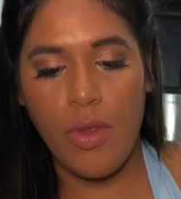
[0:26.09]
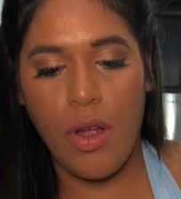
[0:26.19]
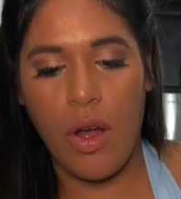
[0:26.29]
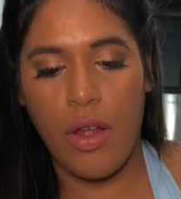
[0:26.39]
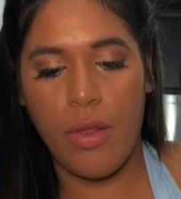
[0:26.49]

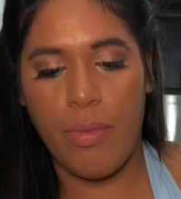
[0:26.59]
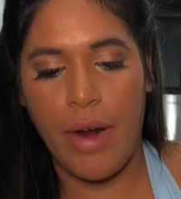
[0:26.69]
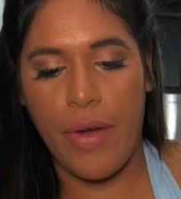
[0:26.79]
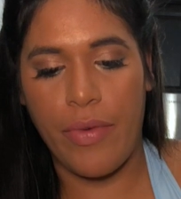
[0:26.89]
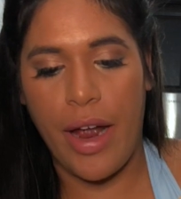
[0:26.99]
on the
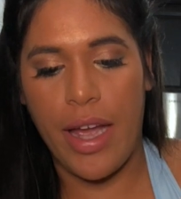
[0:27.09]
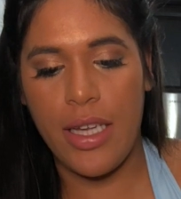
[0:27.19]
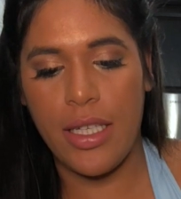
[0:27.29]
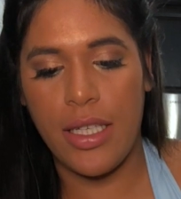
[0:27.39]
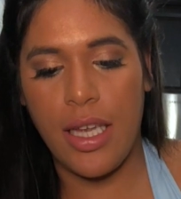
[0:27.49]
brown
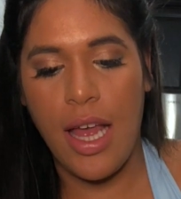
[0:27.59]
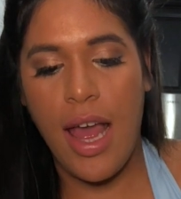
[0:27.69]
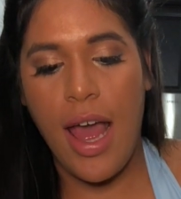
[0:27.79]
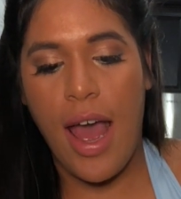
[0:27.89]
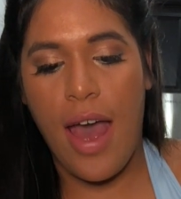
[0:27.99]
rice,
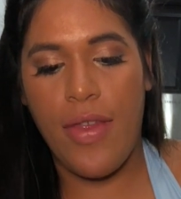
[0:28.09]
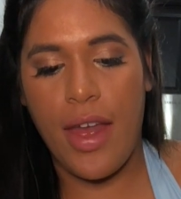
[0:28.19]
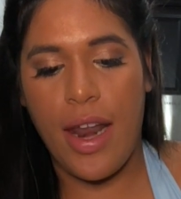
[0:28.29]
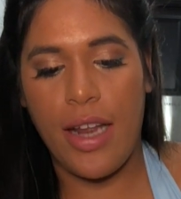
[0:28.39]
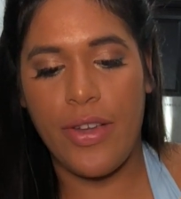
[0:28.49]
and
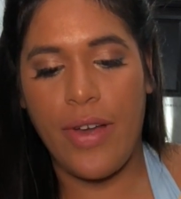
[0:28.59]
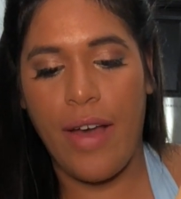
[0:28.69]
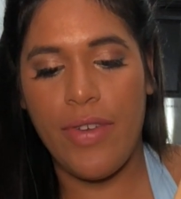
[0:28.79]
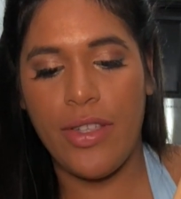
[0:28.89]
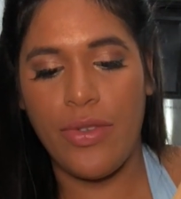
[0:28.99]
then I do
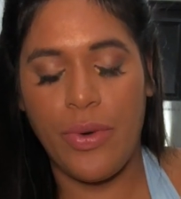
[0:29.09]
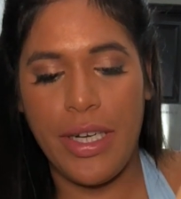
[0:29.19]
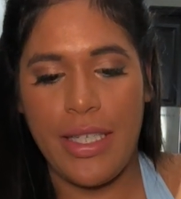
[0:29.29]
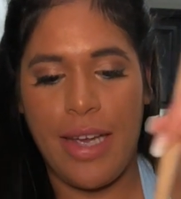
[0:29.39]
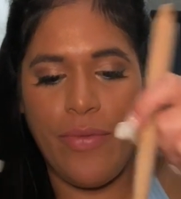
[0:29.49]
have a story
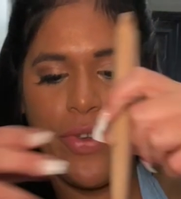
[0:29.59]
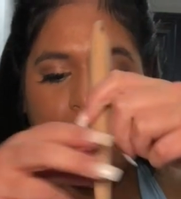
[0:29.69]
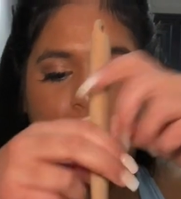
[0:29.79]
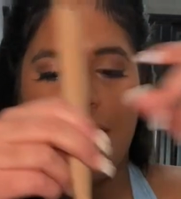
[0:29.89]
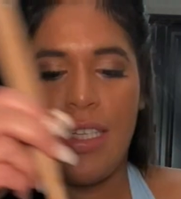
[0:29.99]
time for you
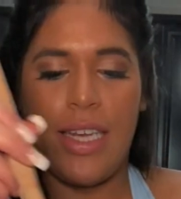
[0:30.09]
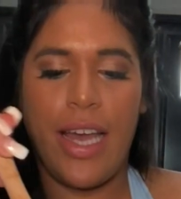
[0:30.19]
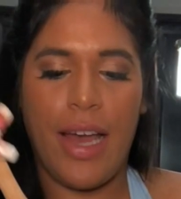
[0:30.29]
guys today.